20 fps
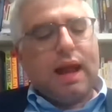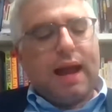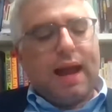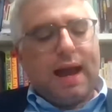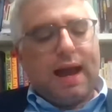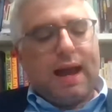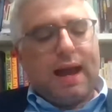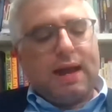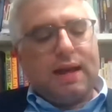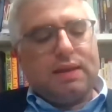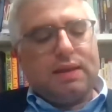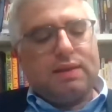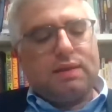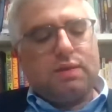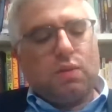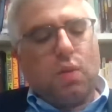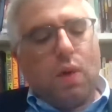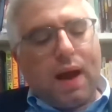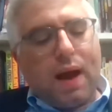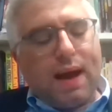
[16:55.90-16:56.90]

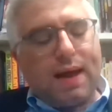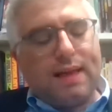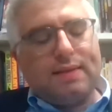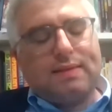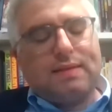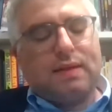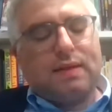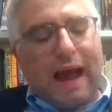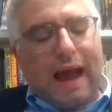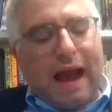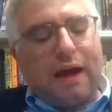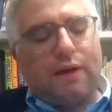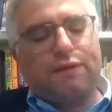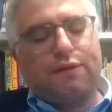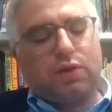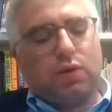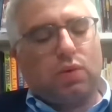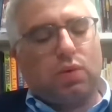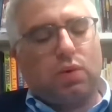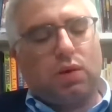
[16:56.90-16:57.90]
and went
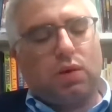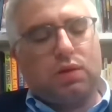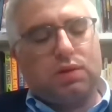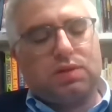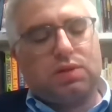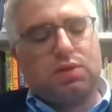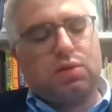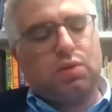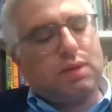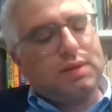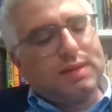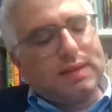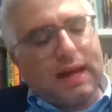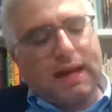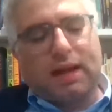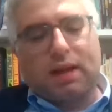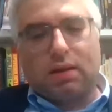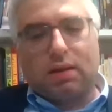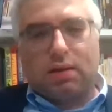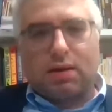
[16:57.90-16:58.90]
afterwards to a
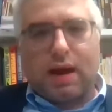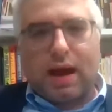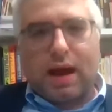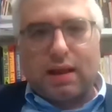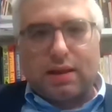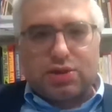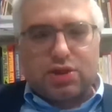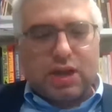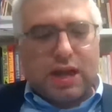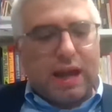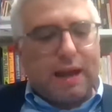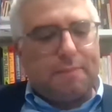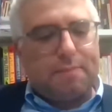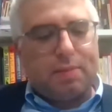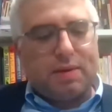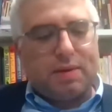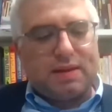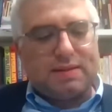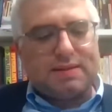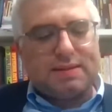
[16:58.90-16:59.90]
secular college
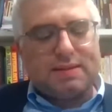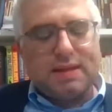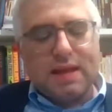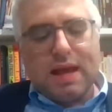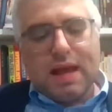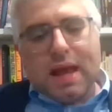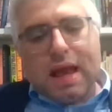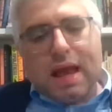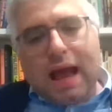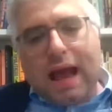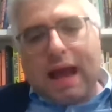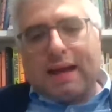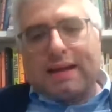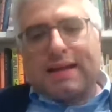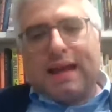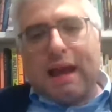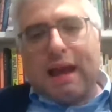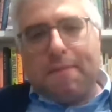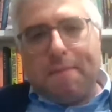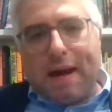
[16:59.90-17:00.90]
campus
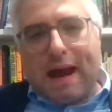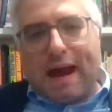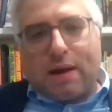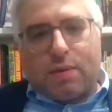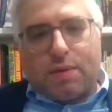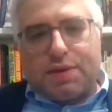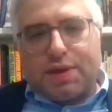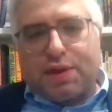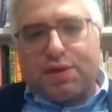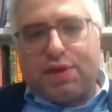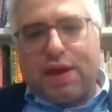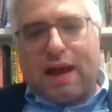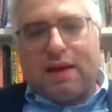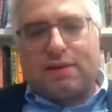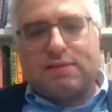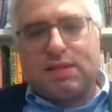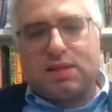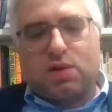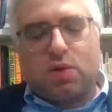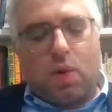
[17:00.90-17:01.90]
and came back with a
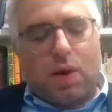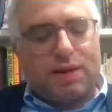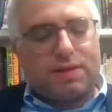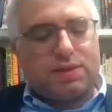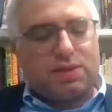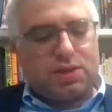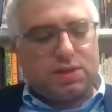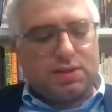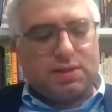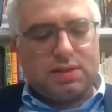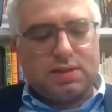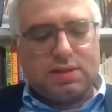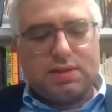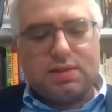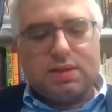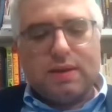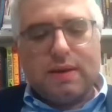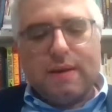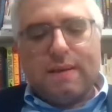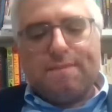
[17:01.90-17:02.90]
thousand
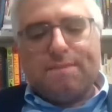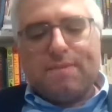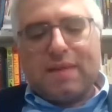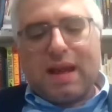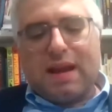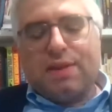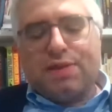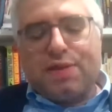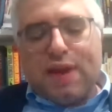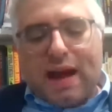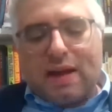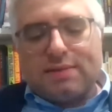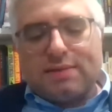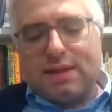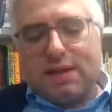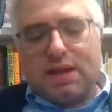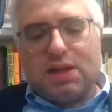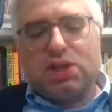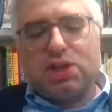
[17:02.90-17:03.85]
questions and a thousand